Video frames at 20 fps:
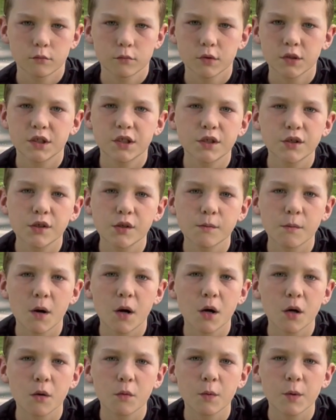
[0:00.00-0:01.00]
See you
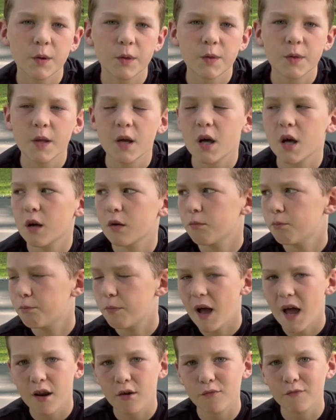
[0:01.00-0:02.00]
tomorrow with uh,
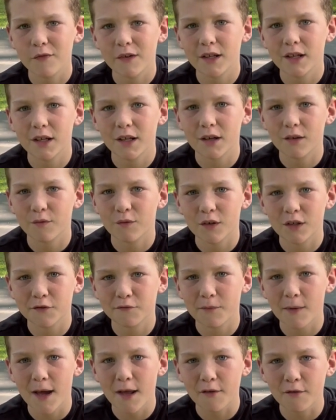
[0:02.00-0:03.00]
battle video, first
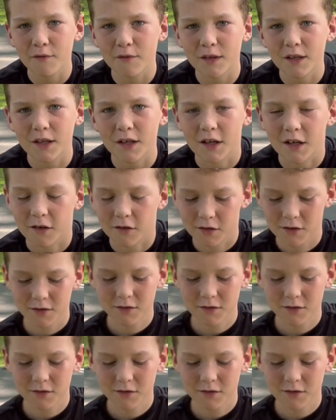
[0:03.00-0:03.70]
battle video.